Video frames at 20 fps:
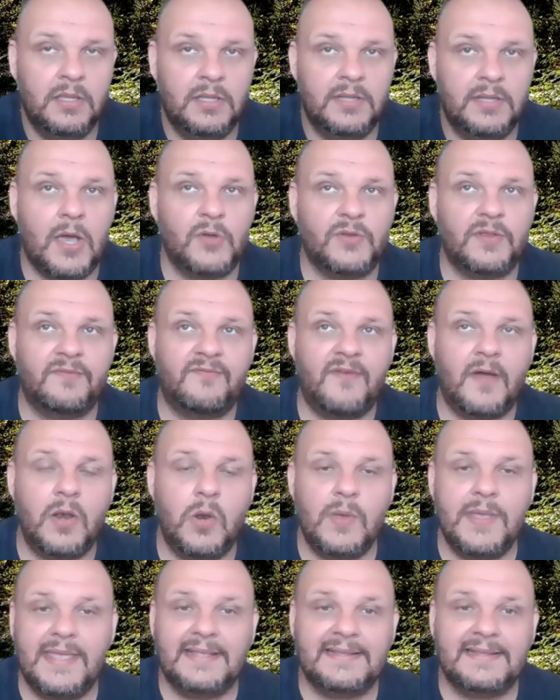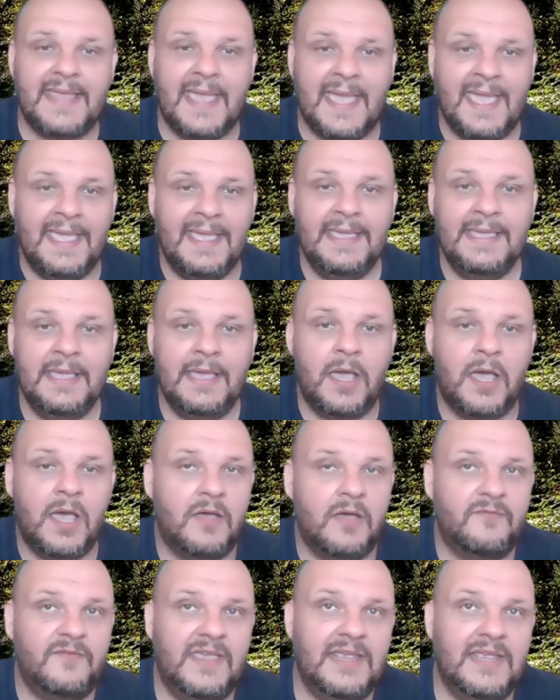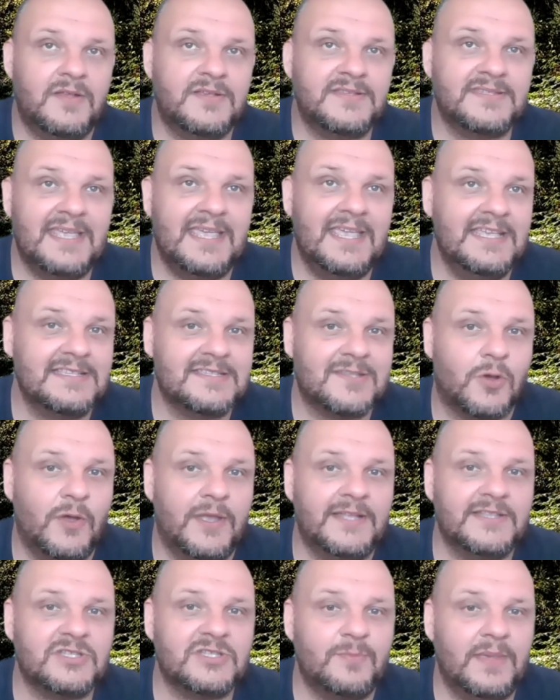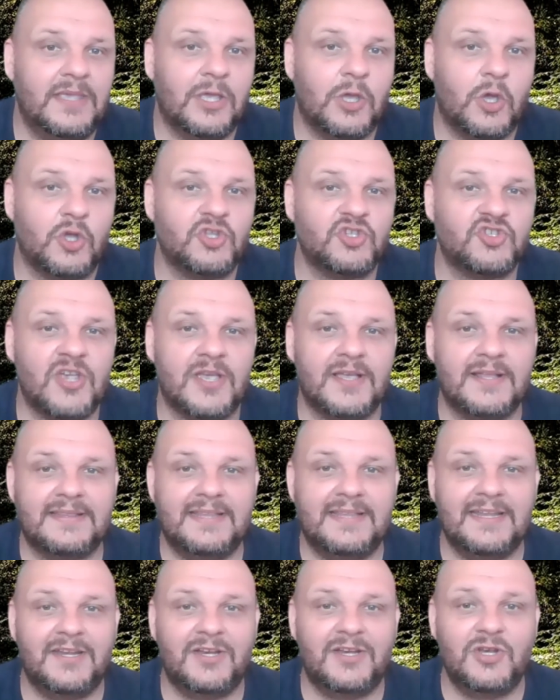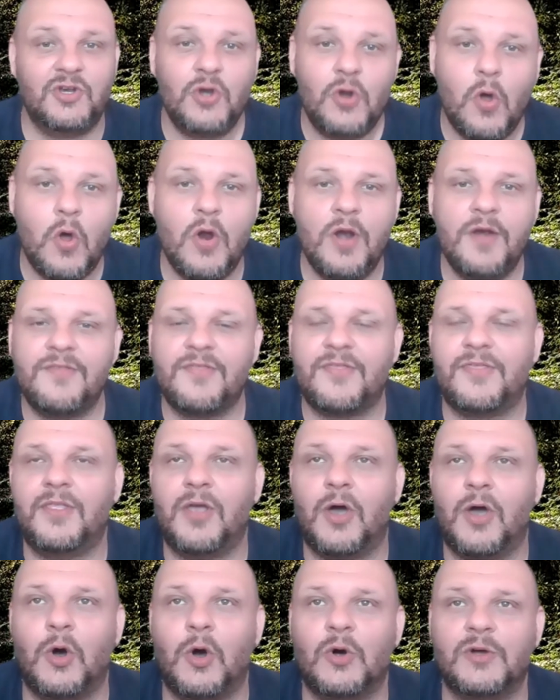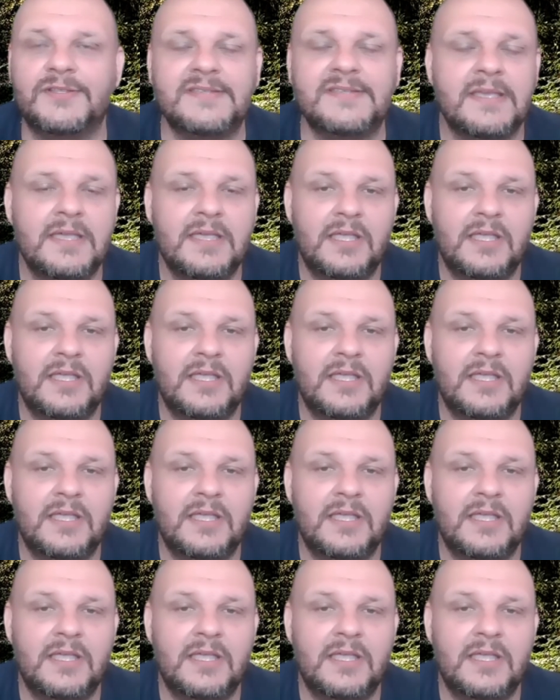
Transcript: Now, the following day, uh, Venus is going to be conjuncting North Node,